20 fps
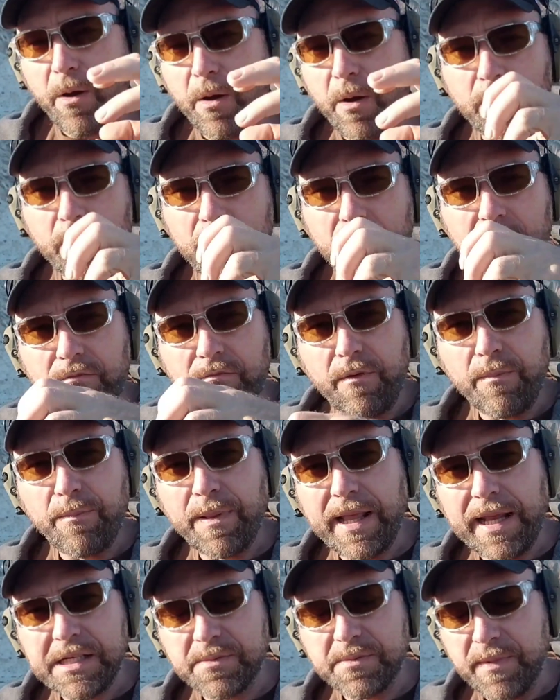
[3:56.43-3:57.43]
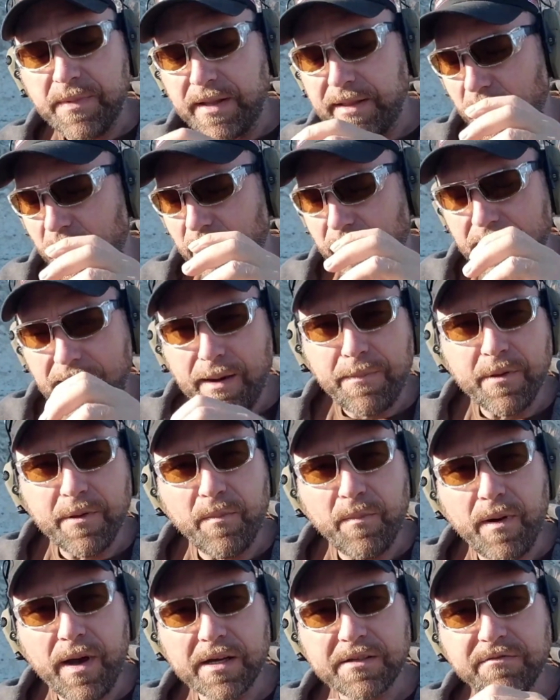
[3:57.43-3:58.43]
ordered the replacement. They're only a couple
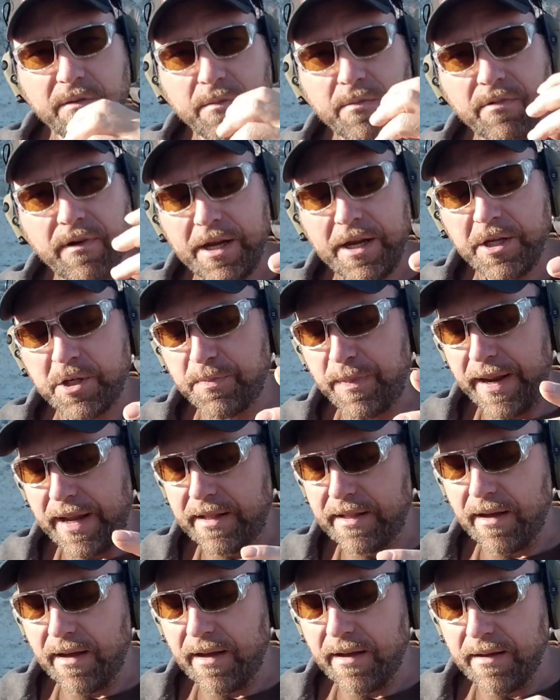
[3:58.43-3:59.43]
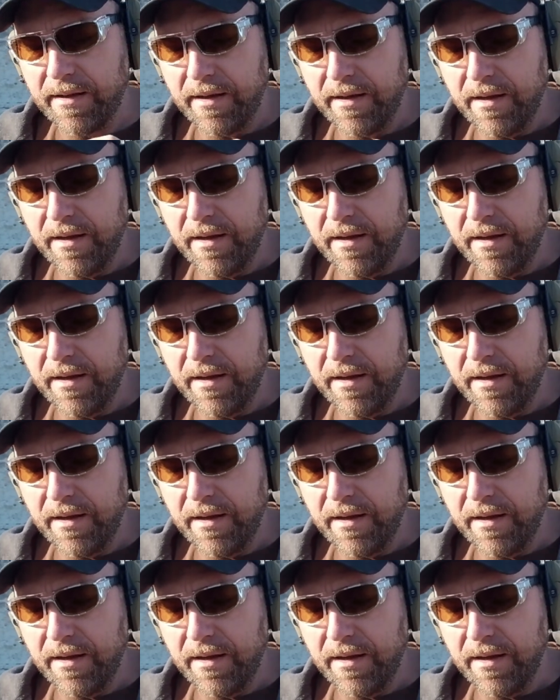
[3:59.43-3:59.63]
of bucks from Range Panda.